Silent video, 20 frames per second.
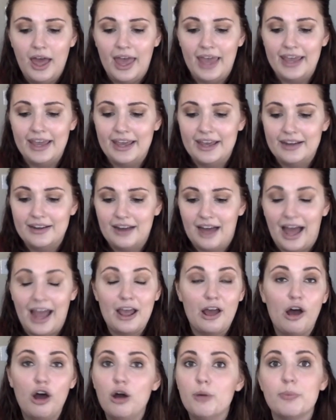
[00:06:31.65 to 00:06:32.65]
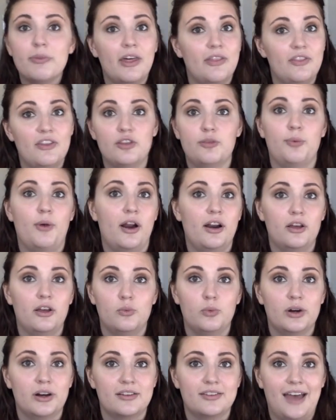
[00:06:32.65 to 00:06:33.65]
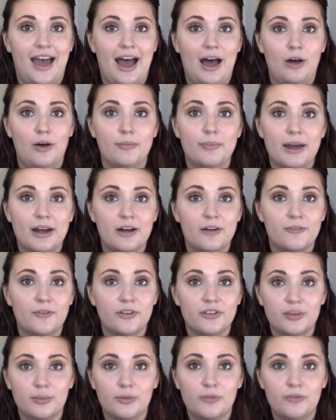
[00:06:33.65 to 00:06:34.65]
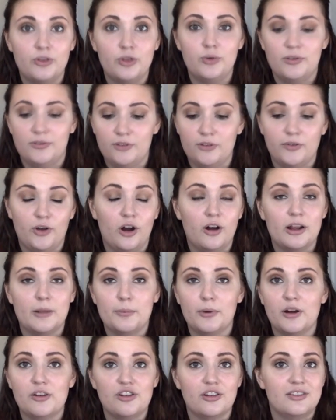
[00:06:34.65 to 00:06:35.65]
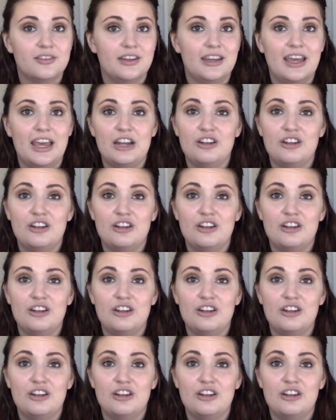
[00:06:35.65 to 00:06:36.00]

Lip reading: And I hope that this product works out better for some of you if you've already purchased it.